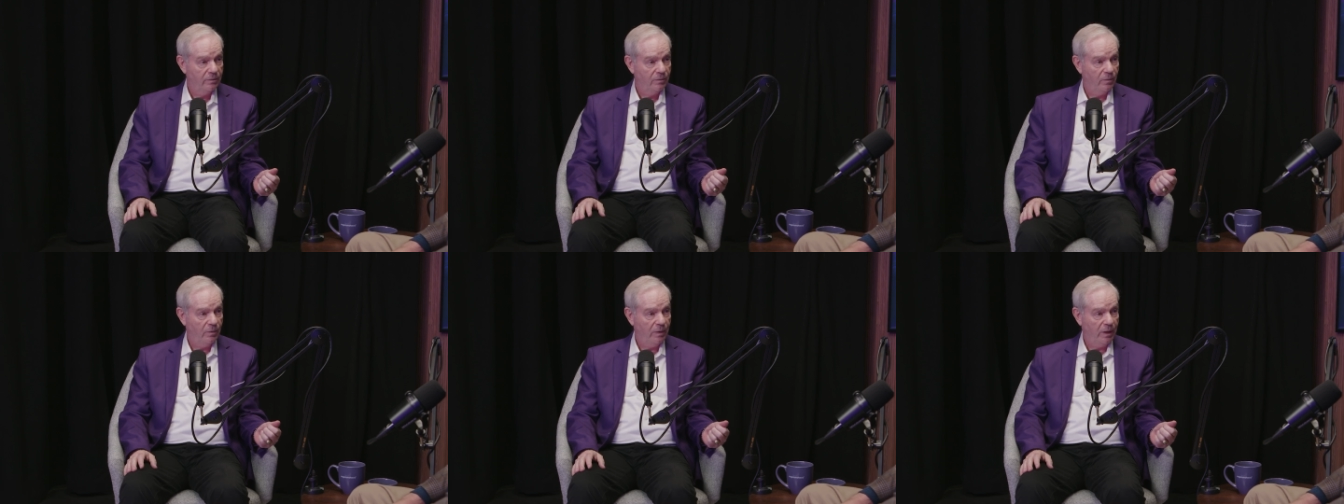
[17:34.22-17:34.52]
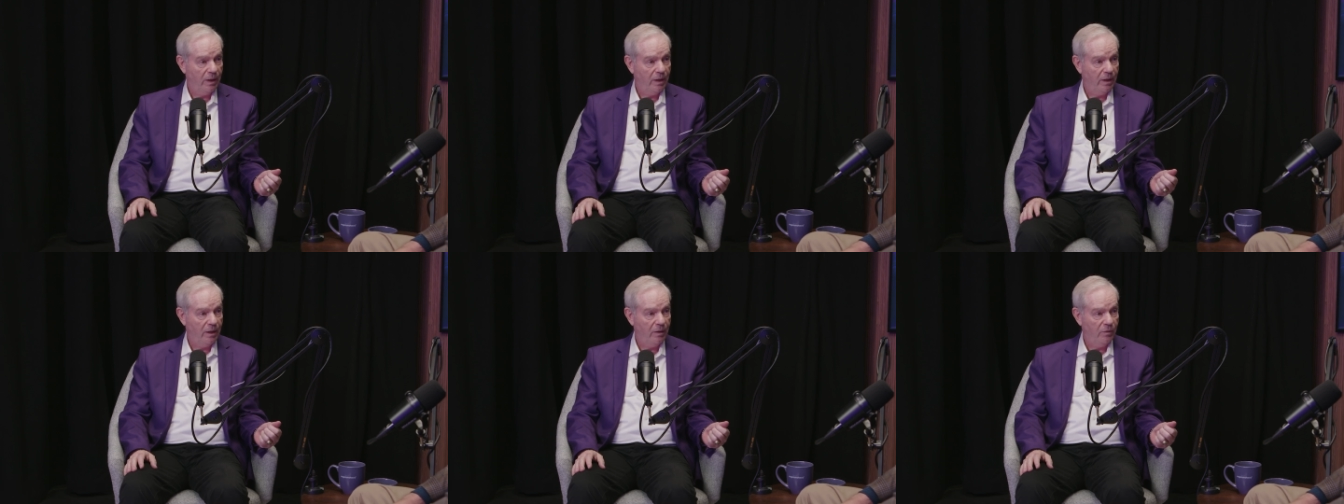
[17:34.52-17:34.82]

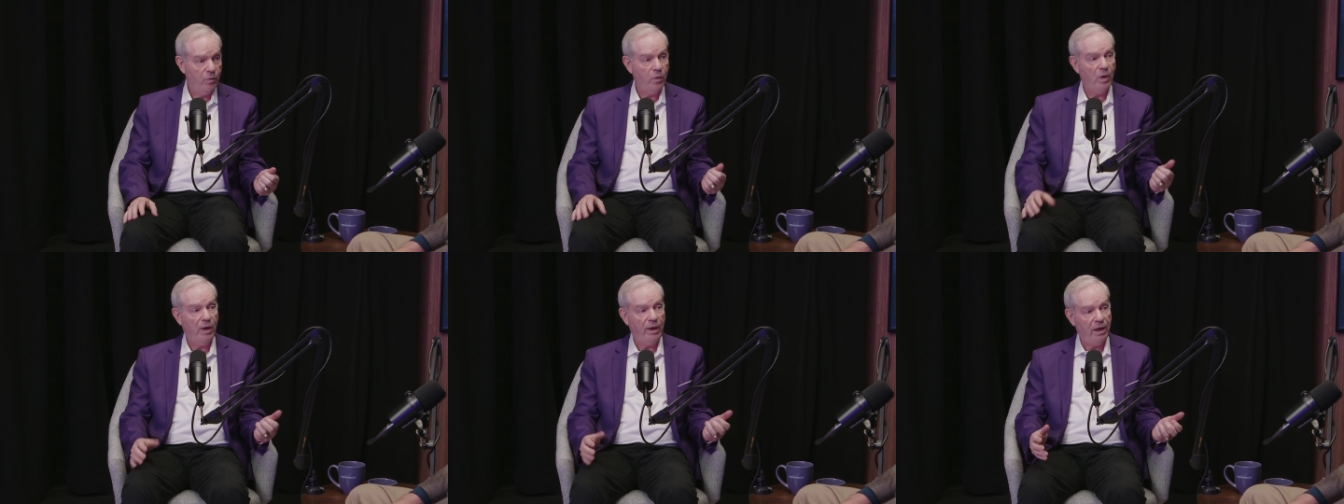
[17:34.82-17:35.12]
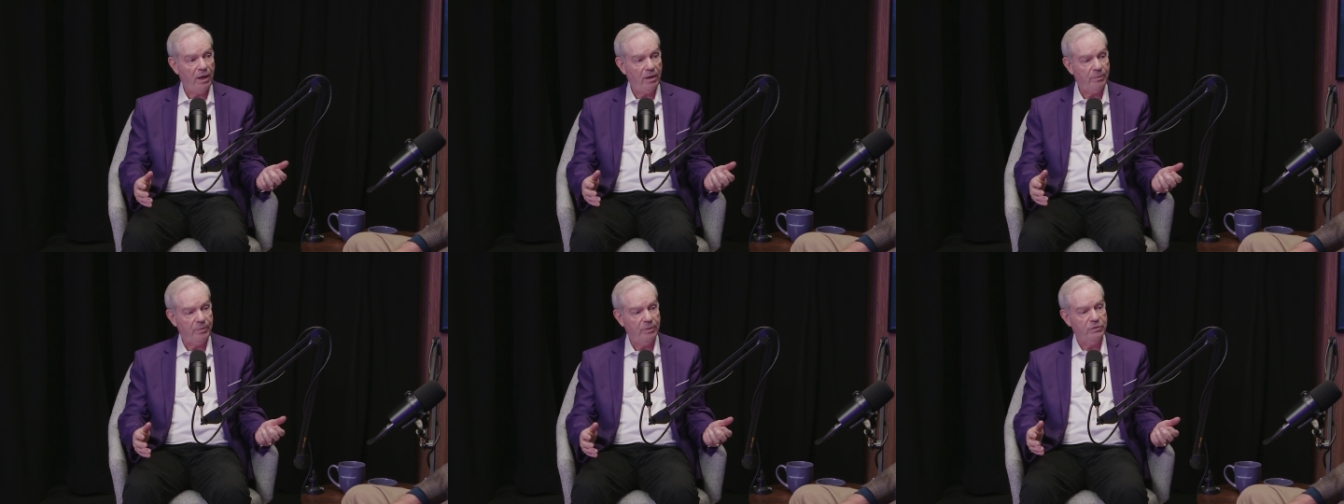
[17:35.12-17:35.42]
Wow. What
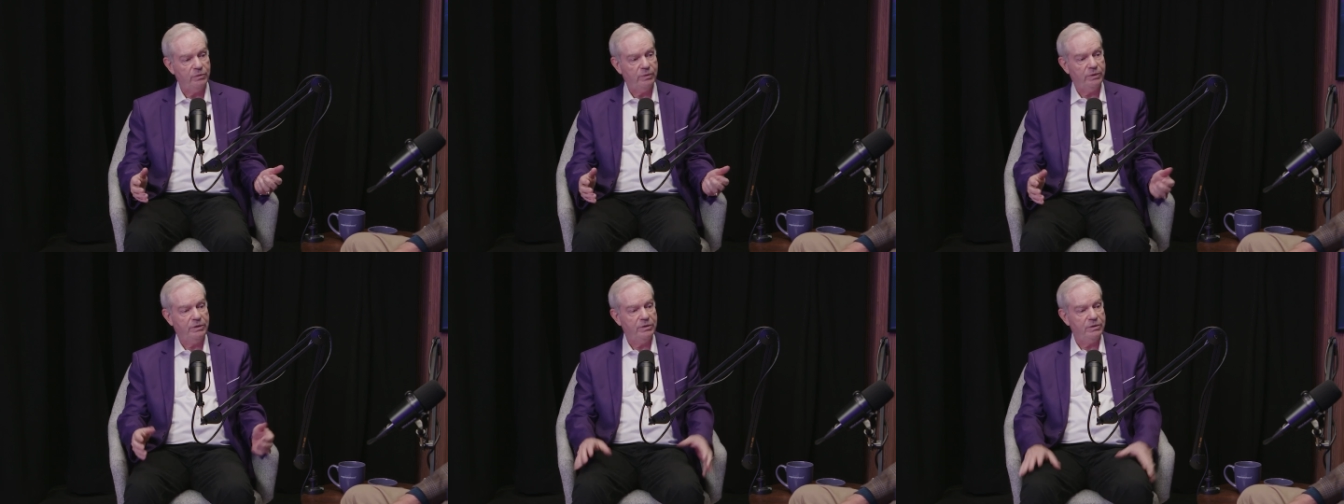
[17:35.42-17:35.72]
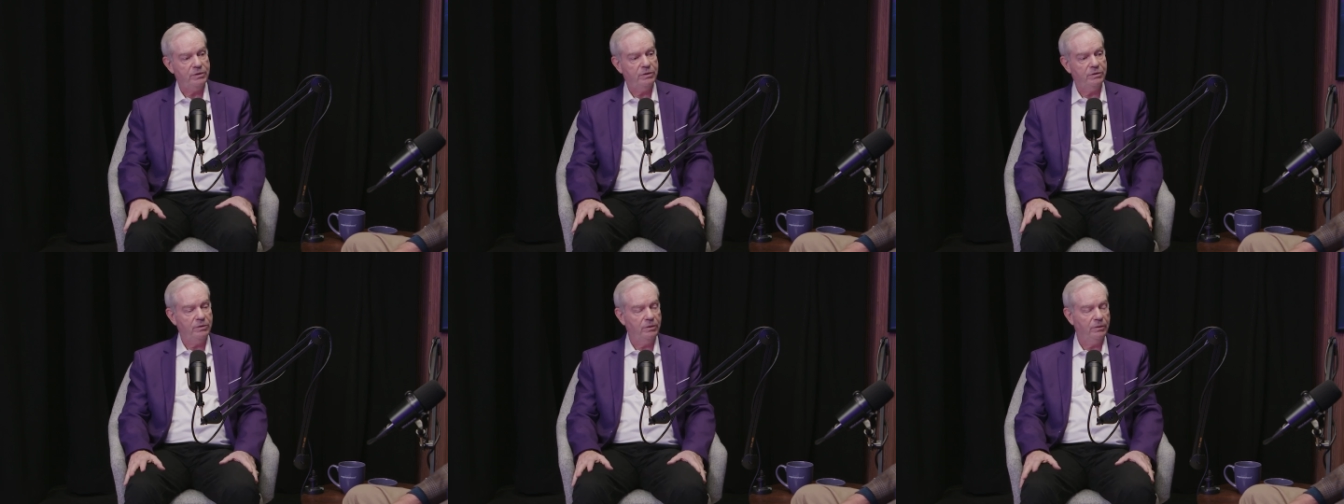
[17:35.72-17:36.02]
happens with
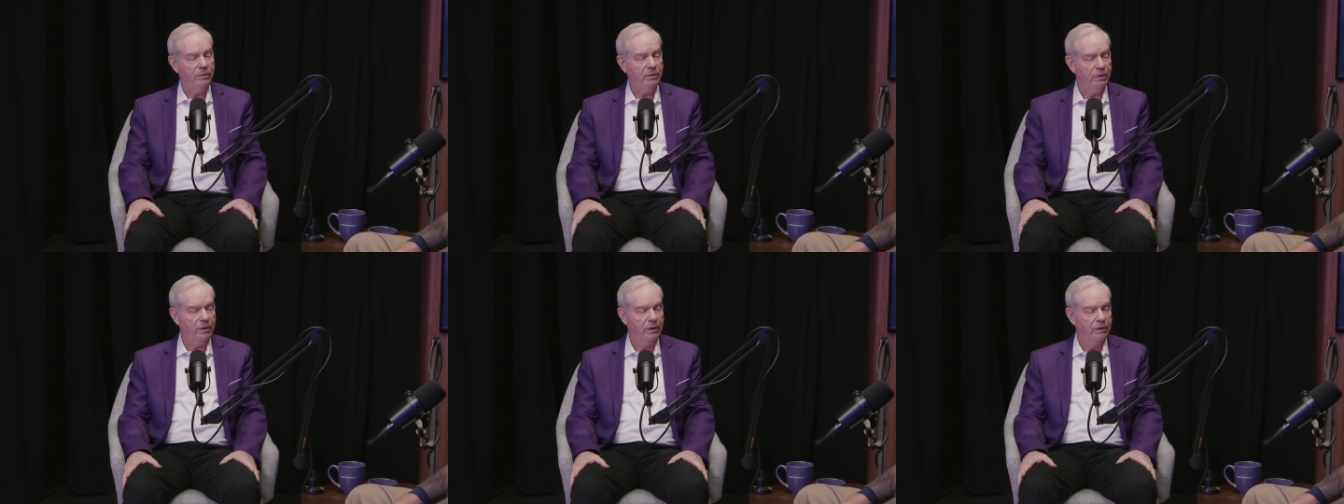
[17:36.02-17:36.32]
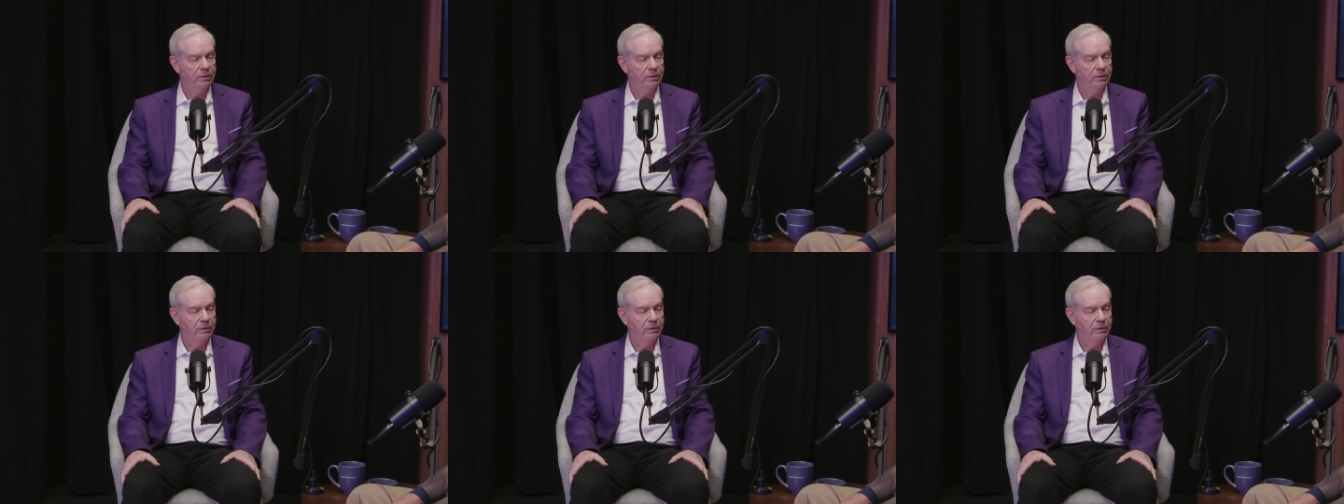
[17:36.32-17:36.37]
this attorney?